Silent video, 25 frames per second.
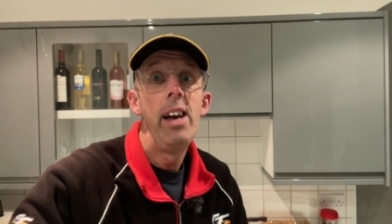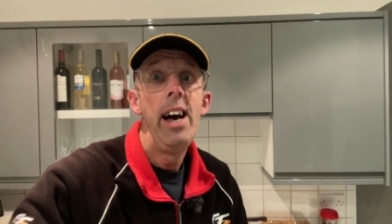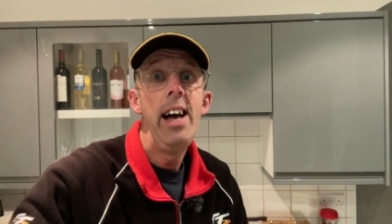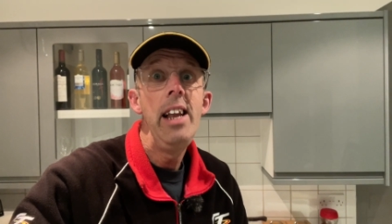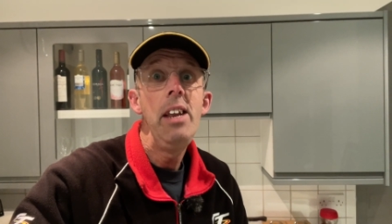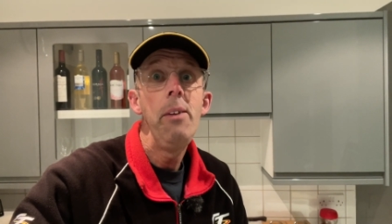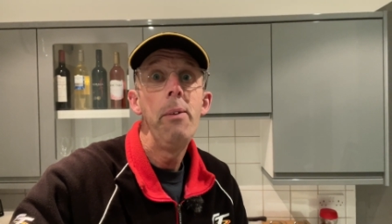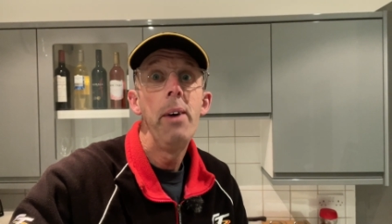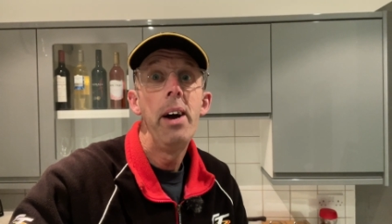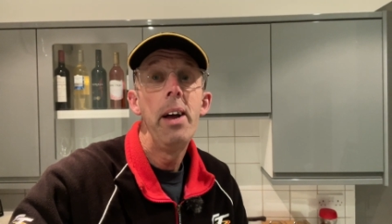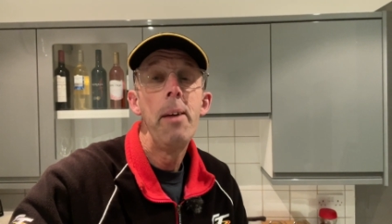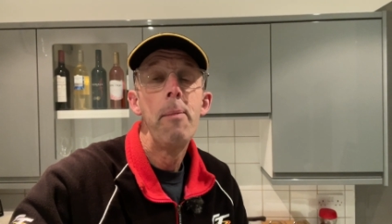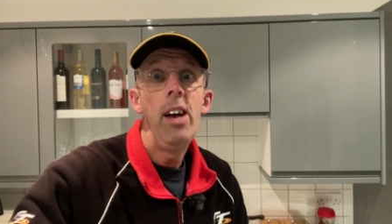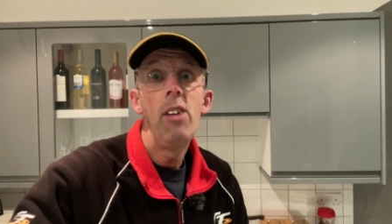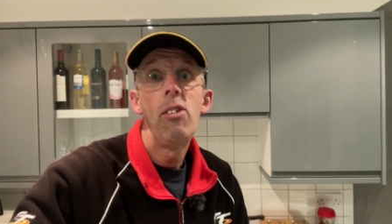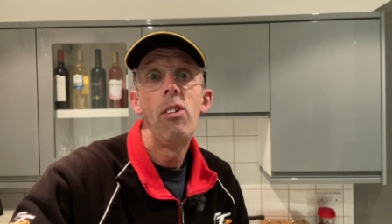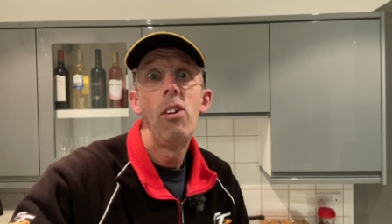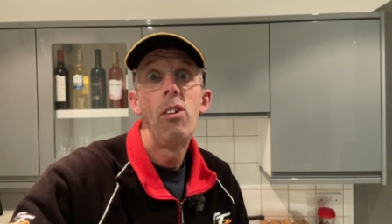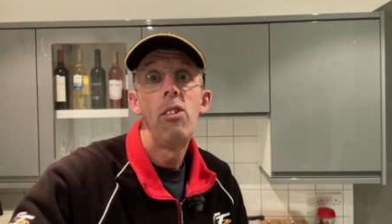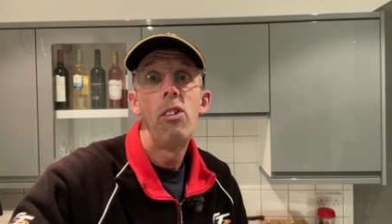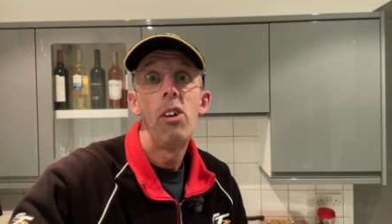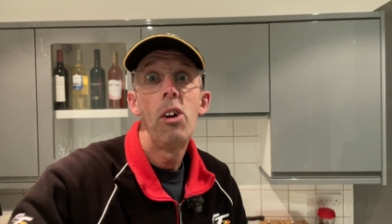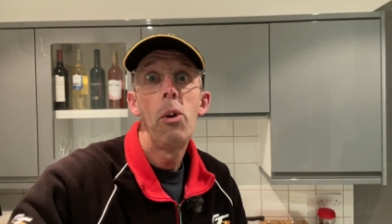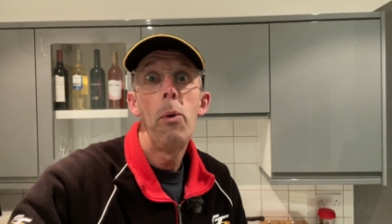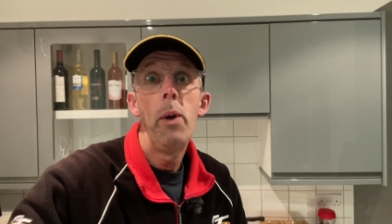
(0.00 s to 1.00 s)
Anyway, it's
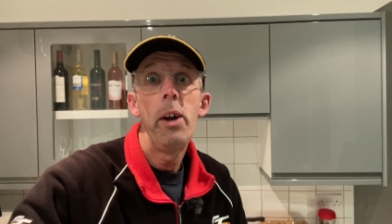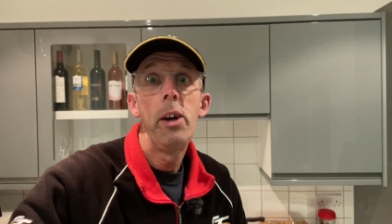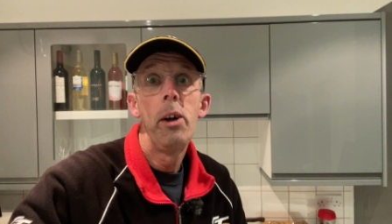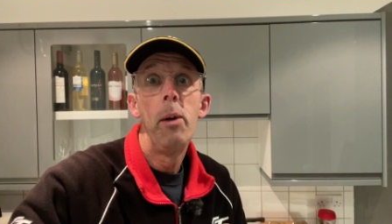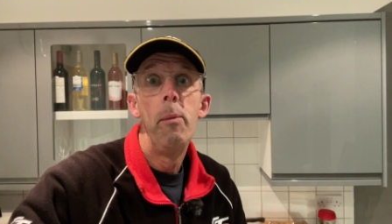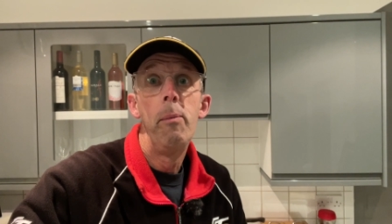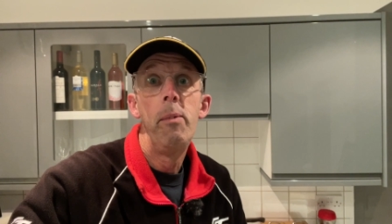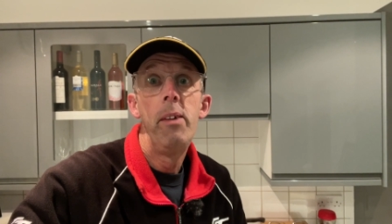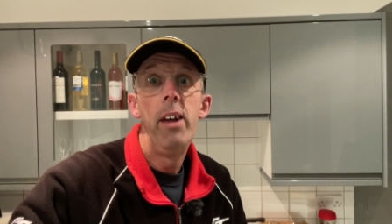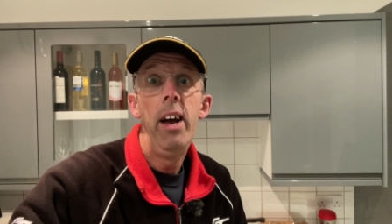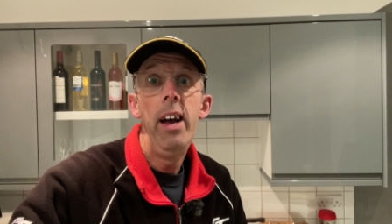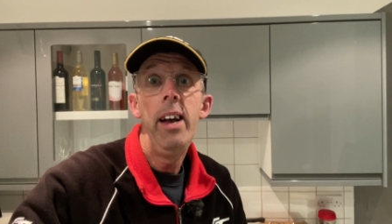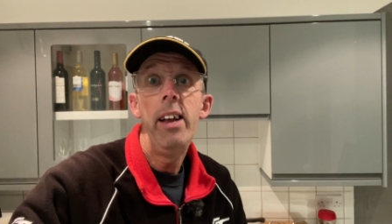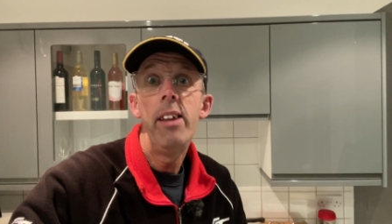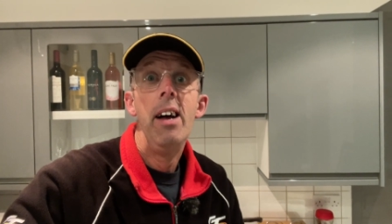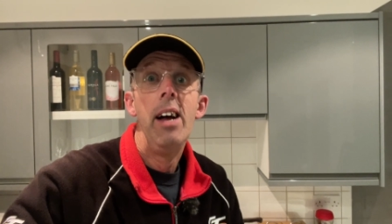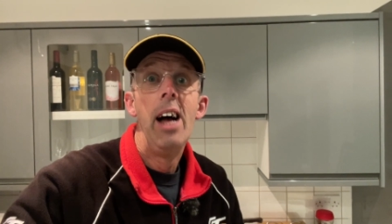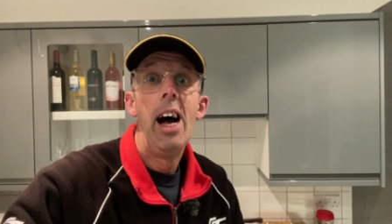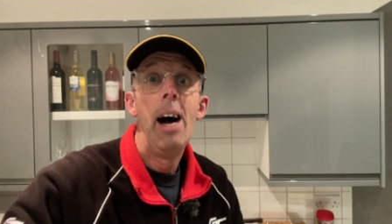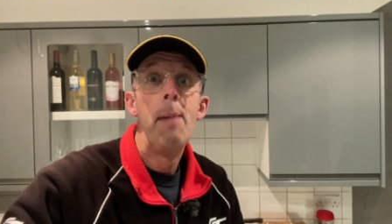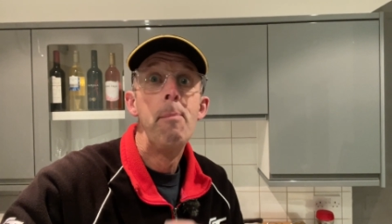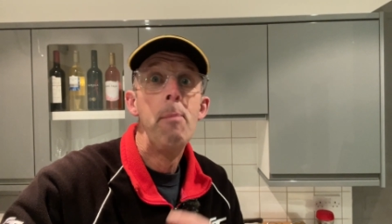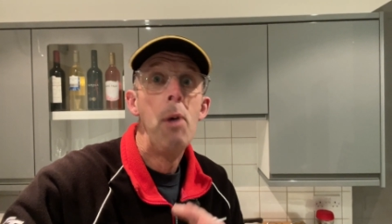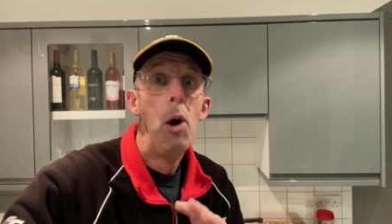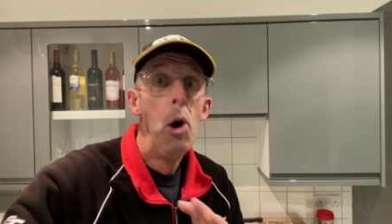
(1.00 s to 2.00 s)
just a quick update.
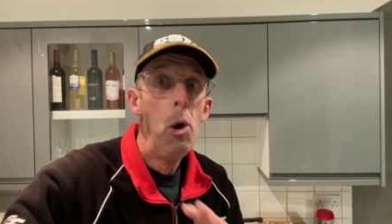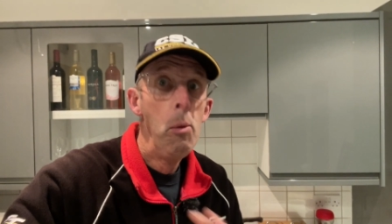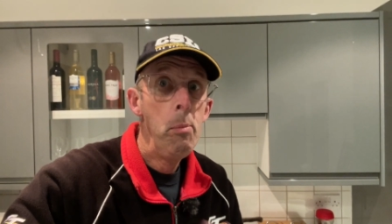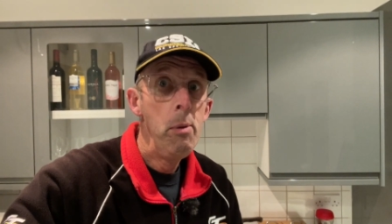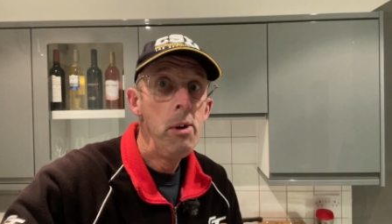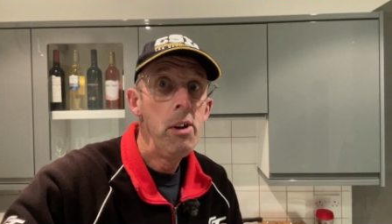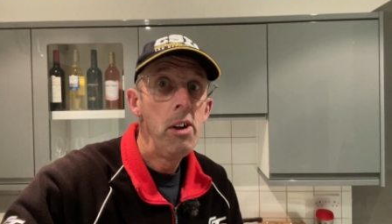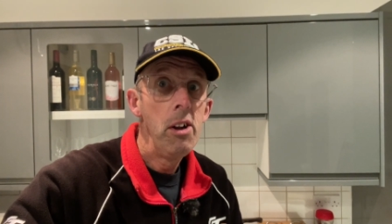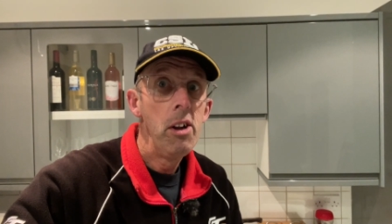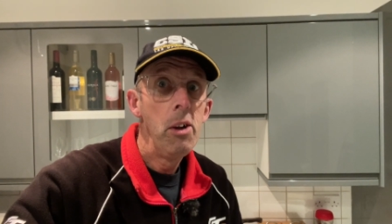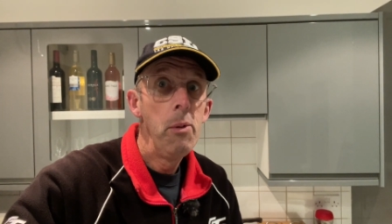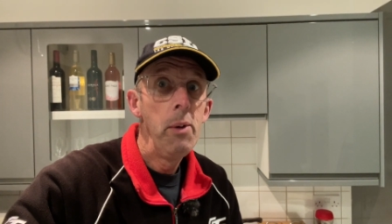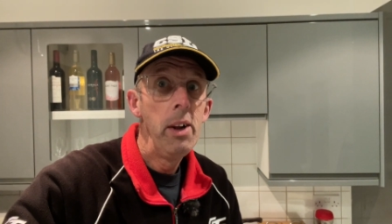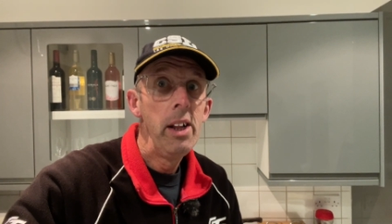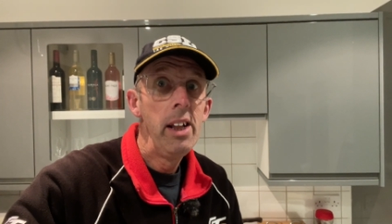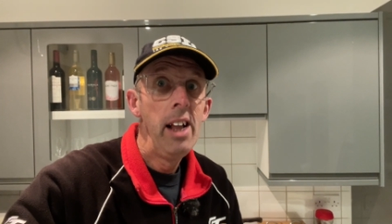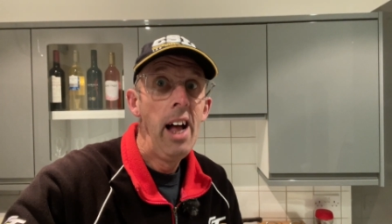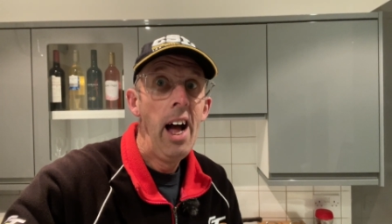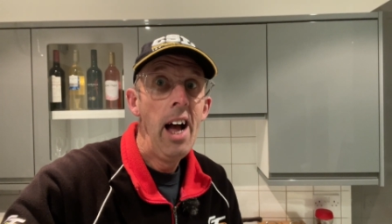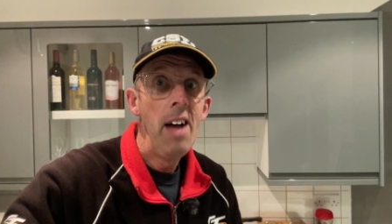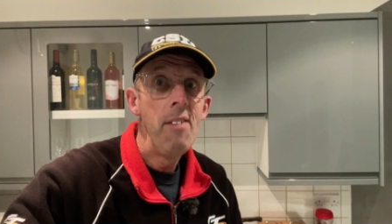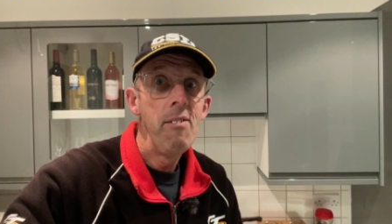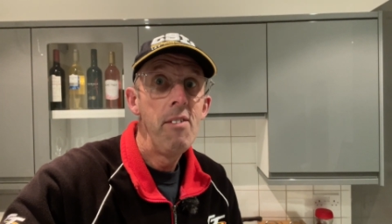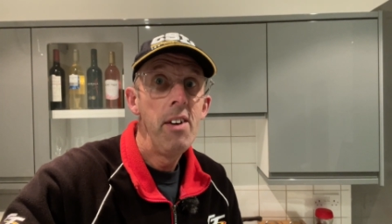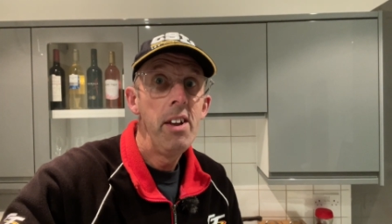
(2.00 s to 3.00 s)
I'm hoping to do a
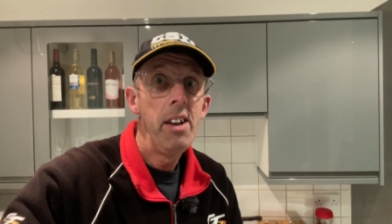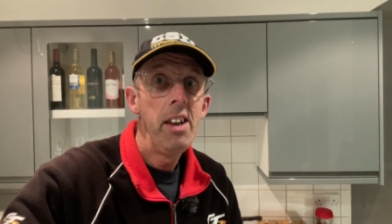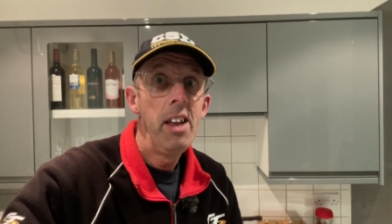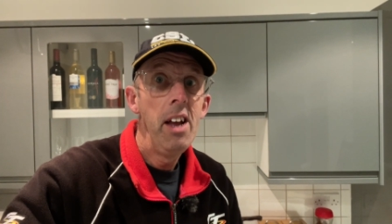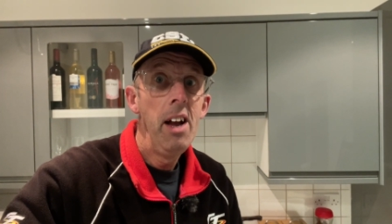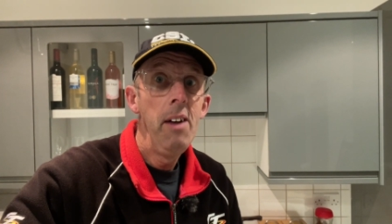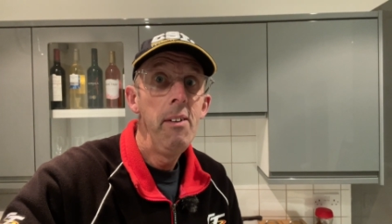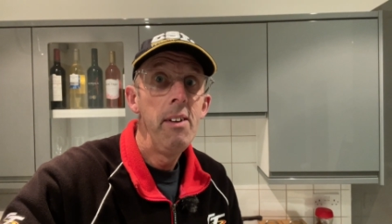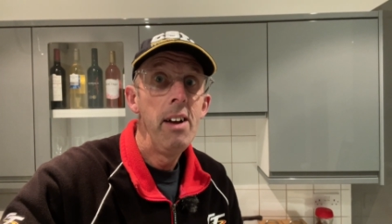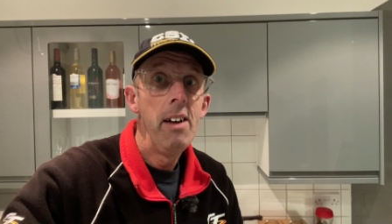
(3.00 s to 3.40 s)
live video.